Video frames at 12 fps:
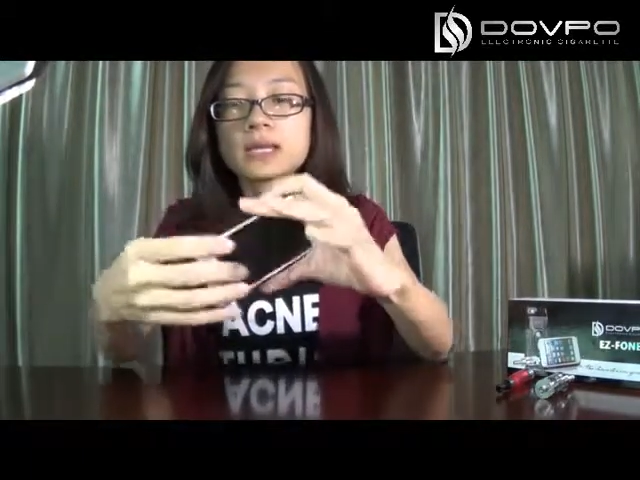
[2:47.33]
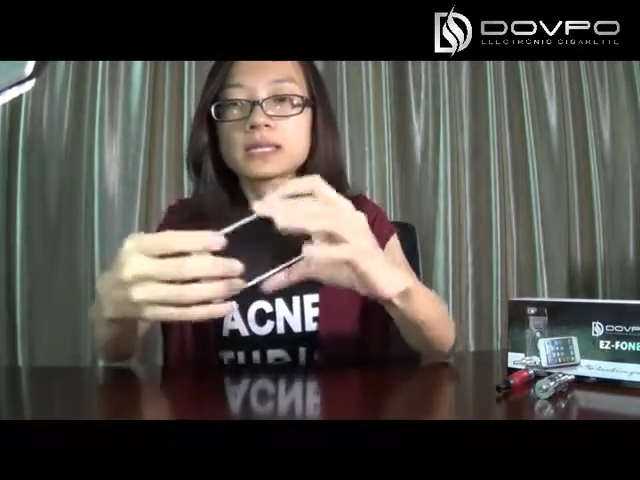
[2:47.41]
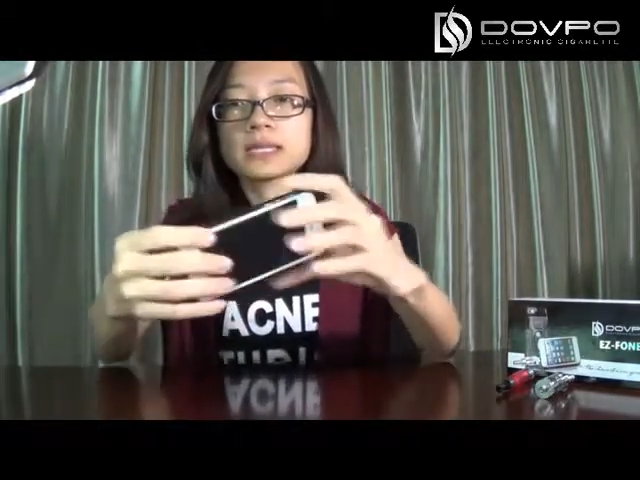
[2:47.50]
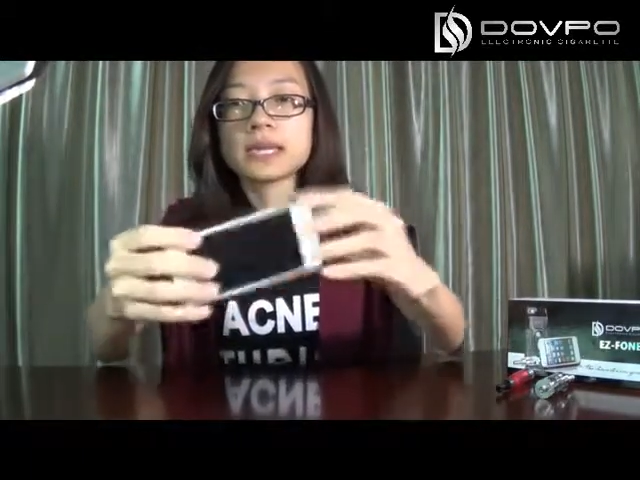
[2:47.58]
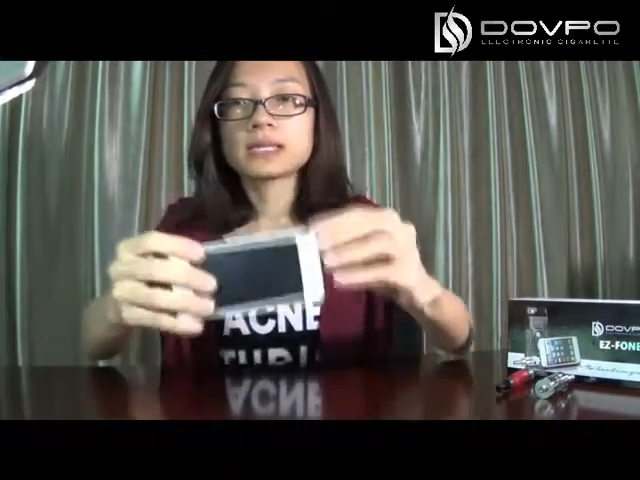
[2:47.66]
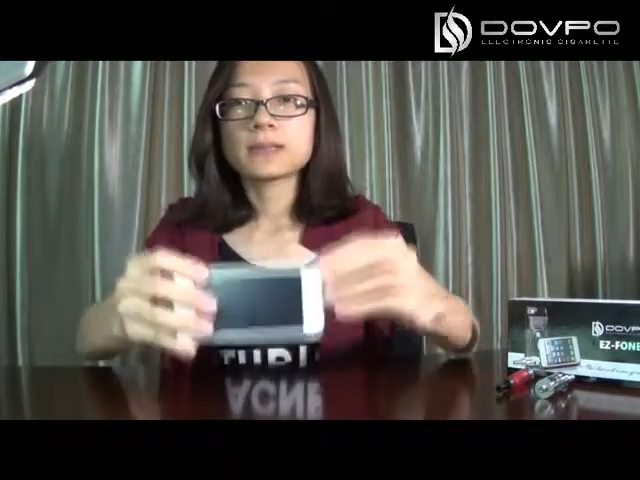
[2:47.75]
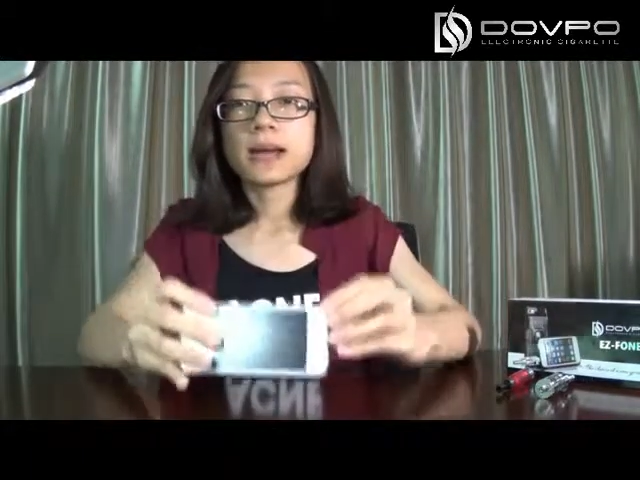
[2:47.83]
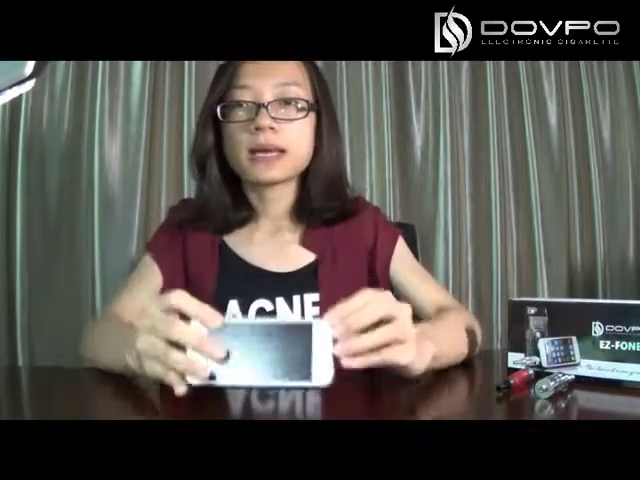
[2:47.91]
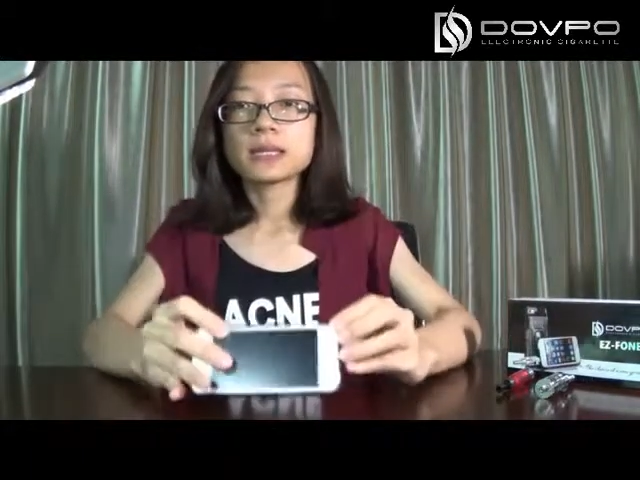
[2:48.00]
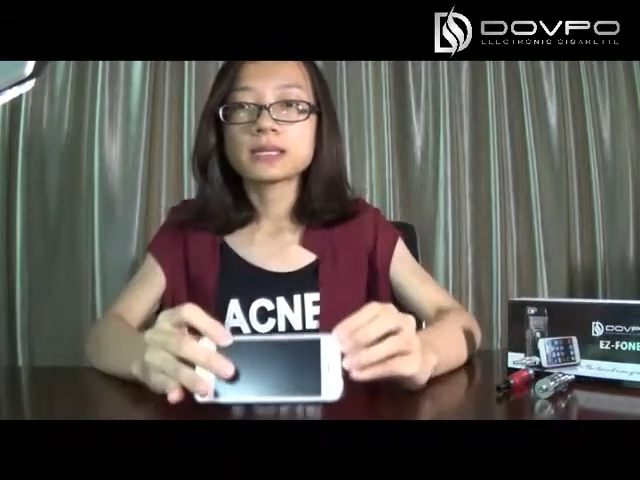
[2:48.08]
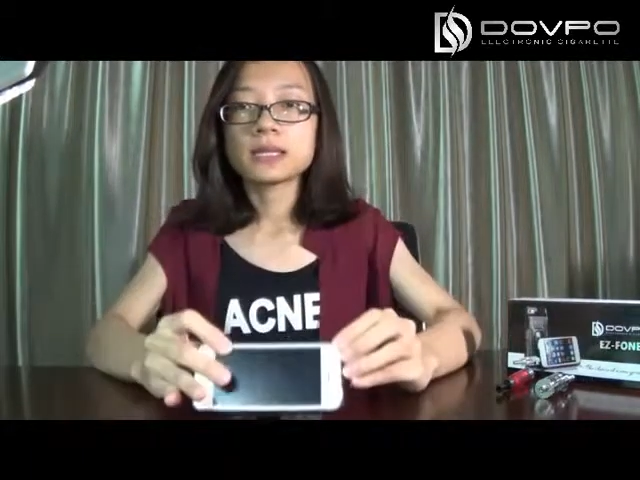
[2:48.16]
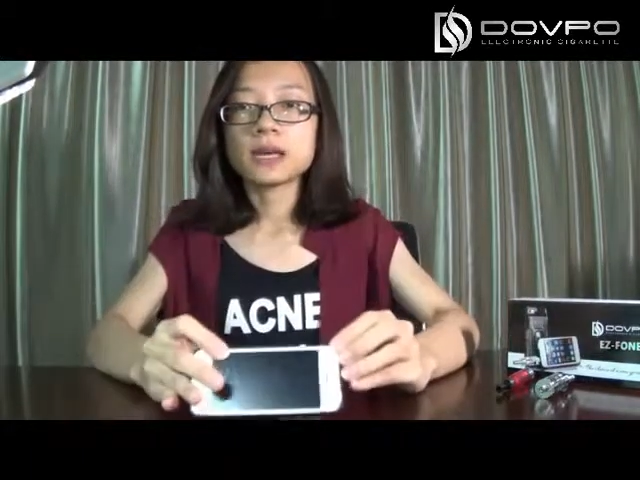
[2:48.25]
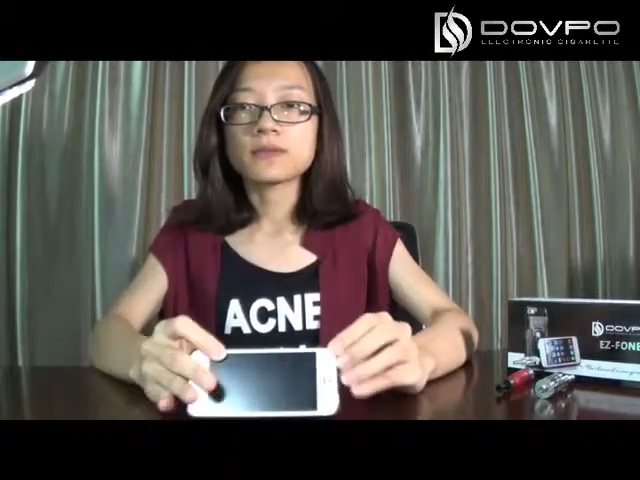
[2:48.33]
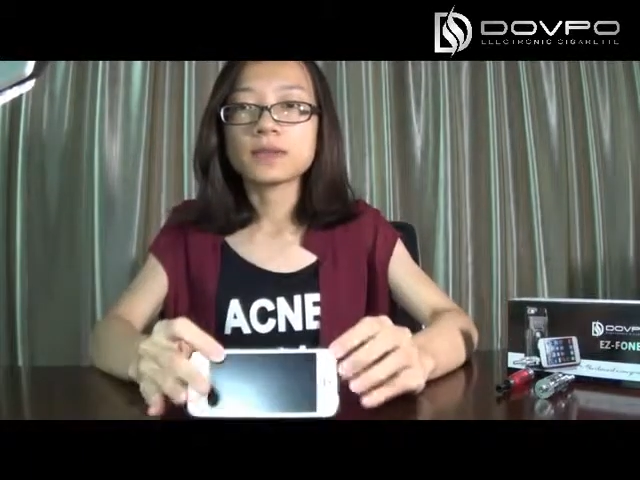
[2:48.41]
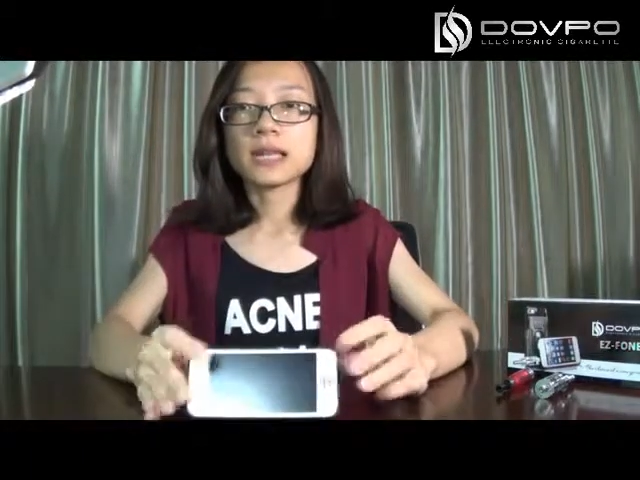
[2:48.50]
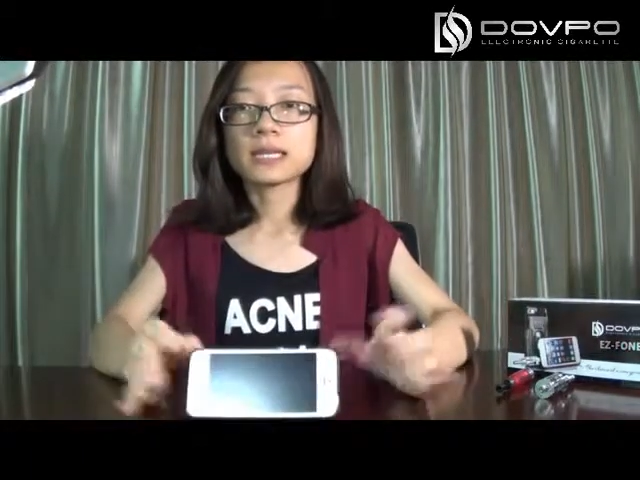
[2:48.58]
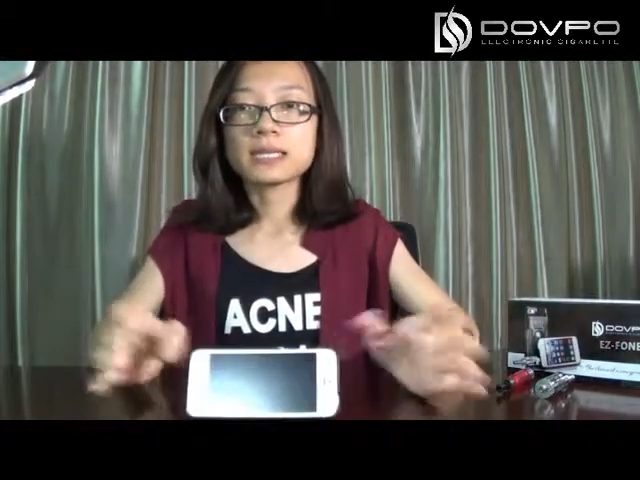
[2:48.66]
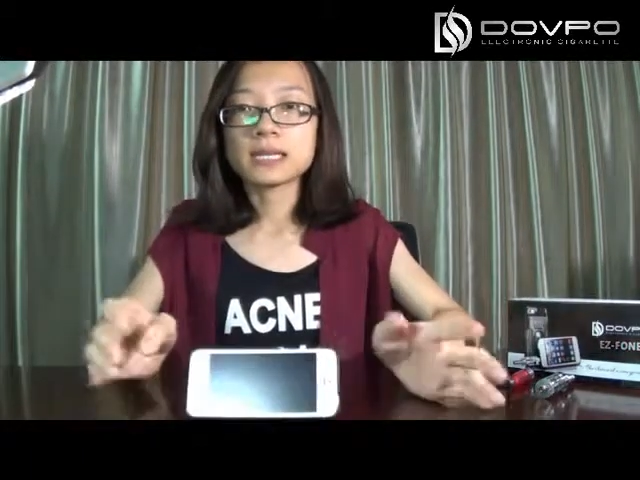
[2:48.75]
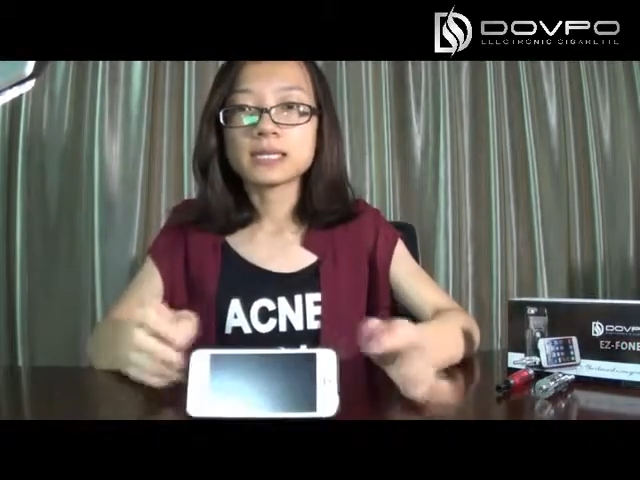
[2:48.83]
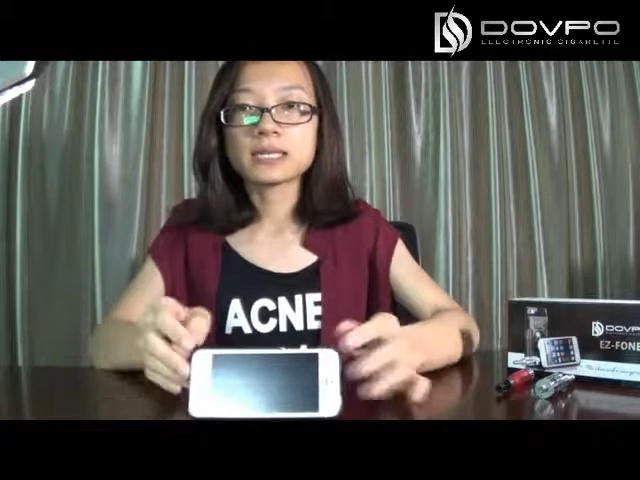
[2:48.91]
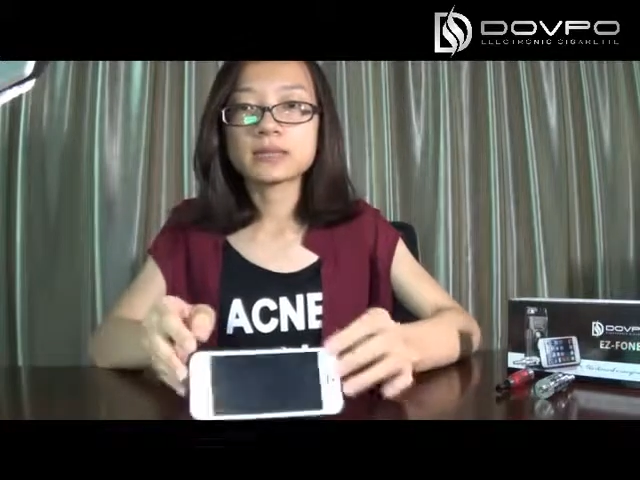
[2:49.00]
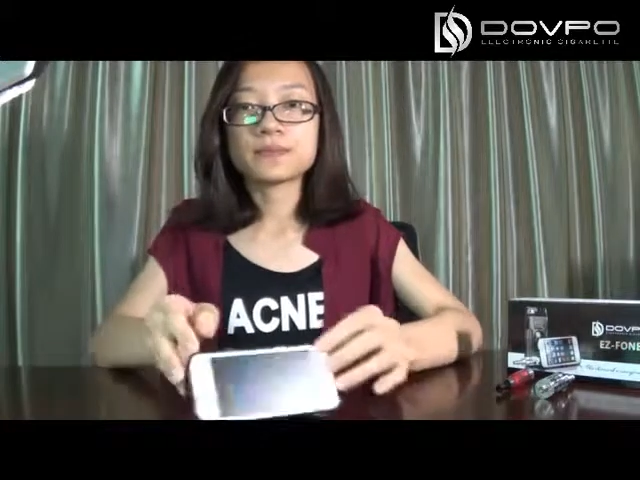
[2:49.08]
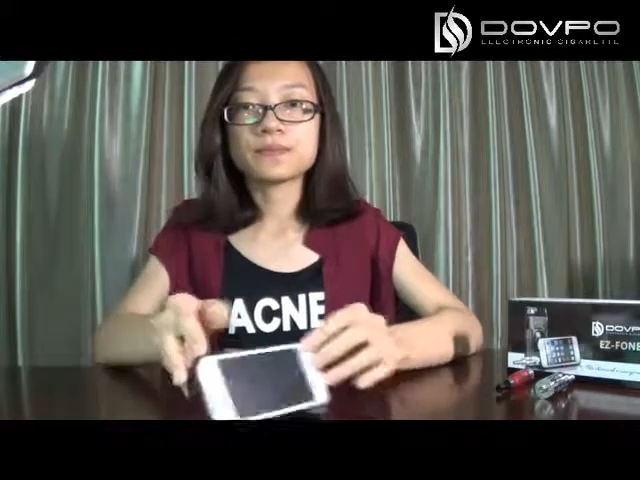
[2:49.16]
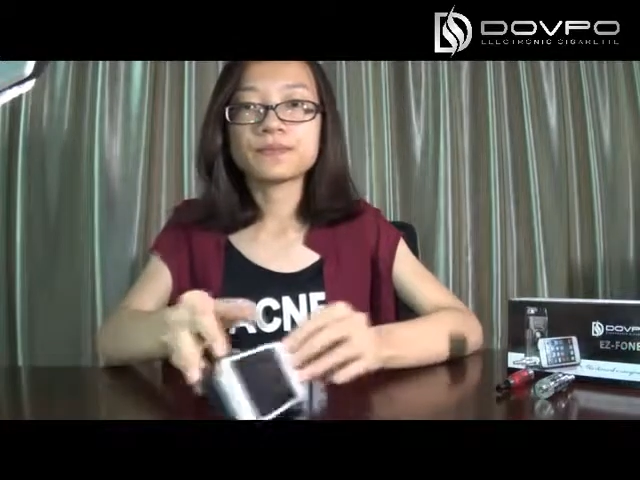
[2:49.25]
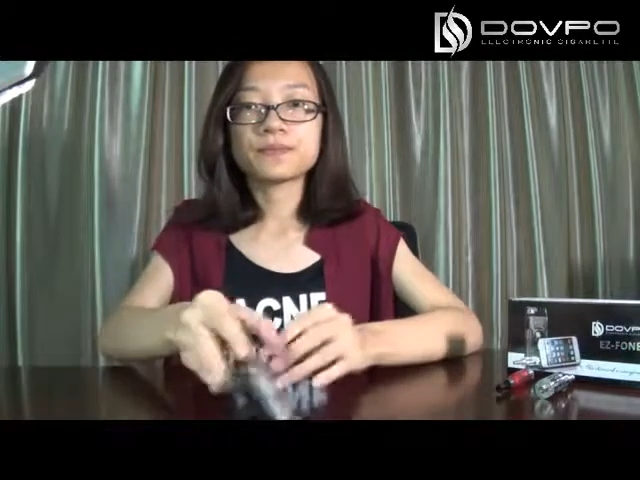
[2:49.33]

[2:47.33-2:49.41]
stand by itself like this.